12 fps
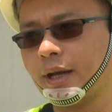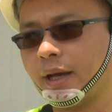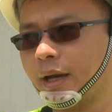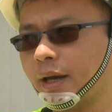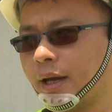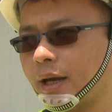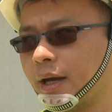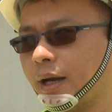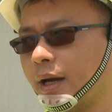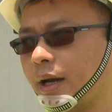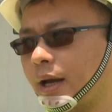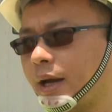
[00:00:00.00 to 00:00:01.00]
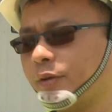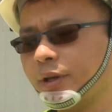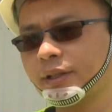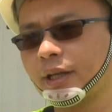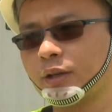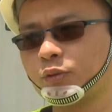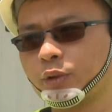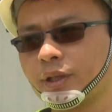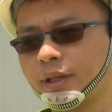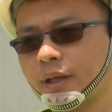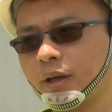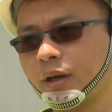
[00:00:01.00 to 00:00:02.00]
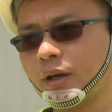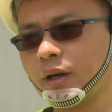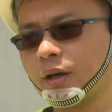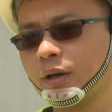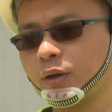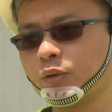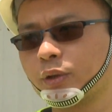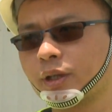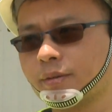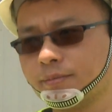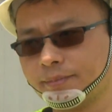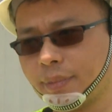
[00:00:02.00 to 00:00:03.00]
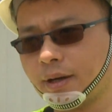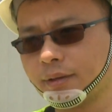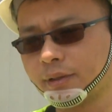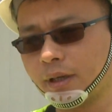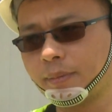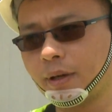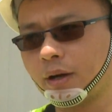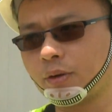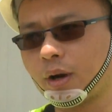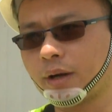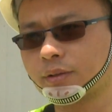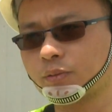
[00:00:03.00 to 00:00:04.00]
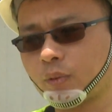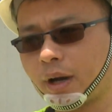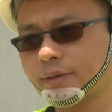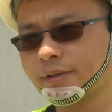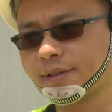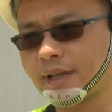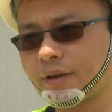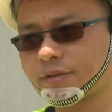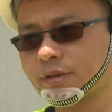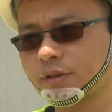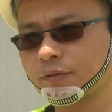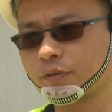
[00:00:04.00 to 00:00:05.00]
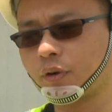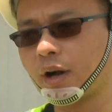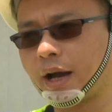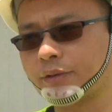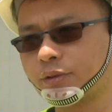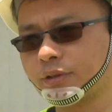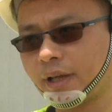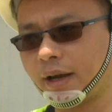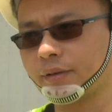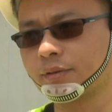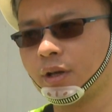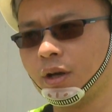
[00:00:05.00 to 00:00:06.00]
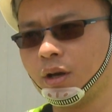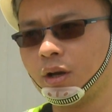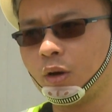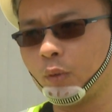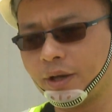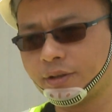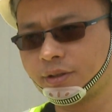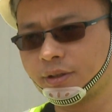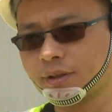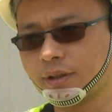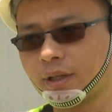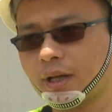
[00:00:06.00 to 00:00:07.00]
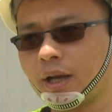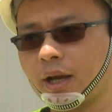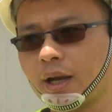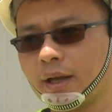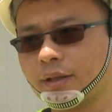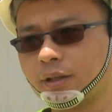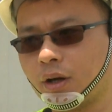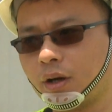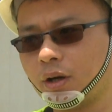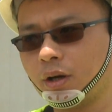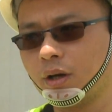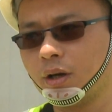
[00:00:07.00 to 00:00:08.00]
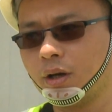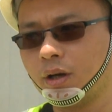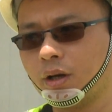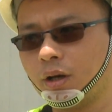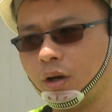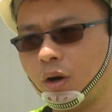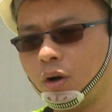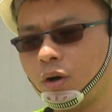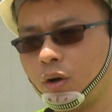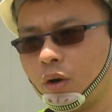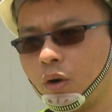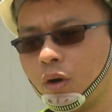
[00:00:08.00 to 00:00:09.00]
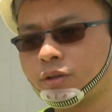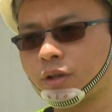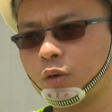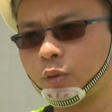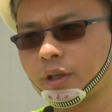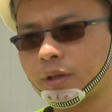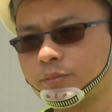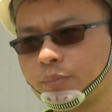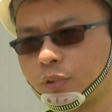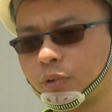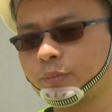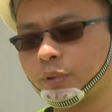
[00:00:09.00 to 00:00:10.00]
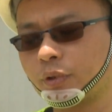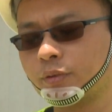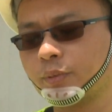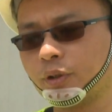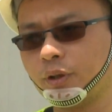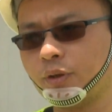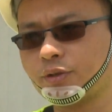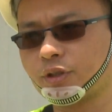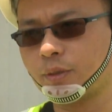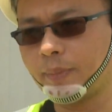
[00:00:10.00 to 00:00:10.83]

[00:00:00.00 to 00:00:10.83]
Uh, every day we uh, we can burn around 1,400 ton waste, and also we can pro pro produce the